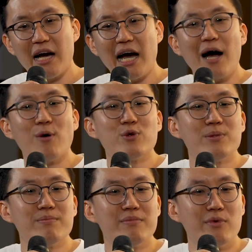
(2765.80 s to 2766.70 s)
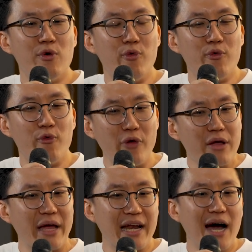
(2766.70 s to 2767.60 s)
how
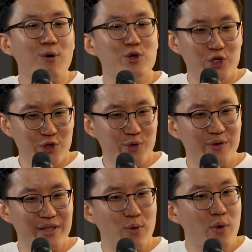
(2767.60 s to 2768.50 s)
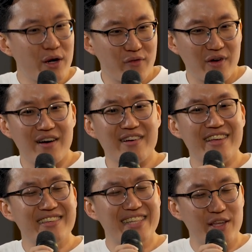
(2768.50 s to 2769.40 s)
real and how true the Word of God
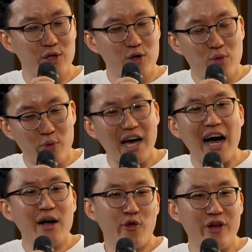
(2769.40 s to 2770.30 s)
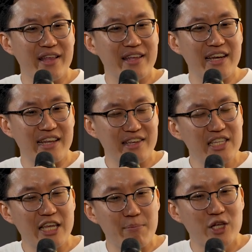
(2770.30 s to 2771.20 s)
is, that, you know, we are created in
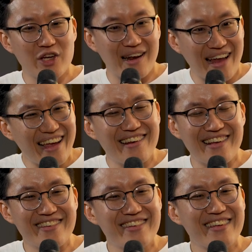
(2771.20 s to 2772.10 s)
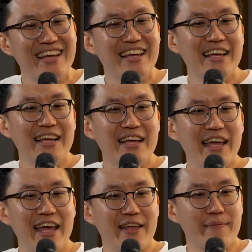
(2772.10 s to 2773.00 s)
His image and likeness.
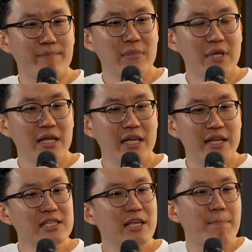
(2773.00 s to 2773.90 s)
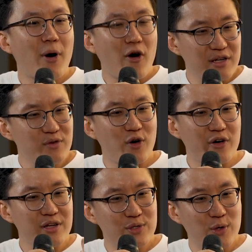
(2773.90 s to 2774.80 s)
And it is important
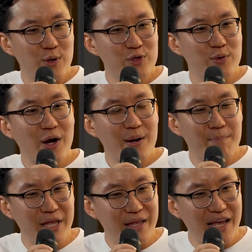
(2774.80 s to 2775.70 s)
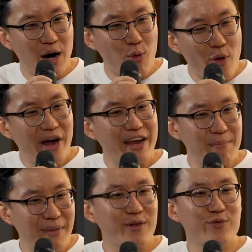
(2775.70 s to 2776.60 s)
for us to also be aware
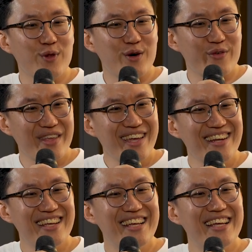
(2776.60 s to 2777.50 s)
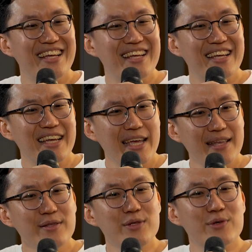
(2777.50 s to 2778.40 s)
and mindful of that,
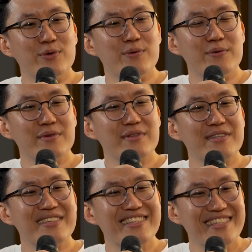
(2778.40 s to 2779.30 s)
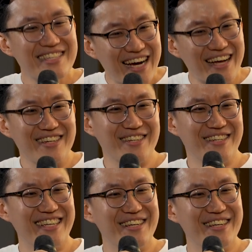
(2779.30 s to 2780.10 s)
and to start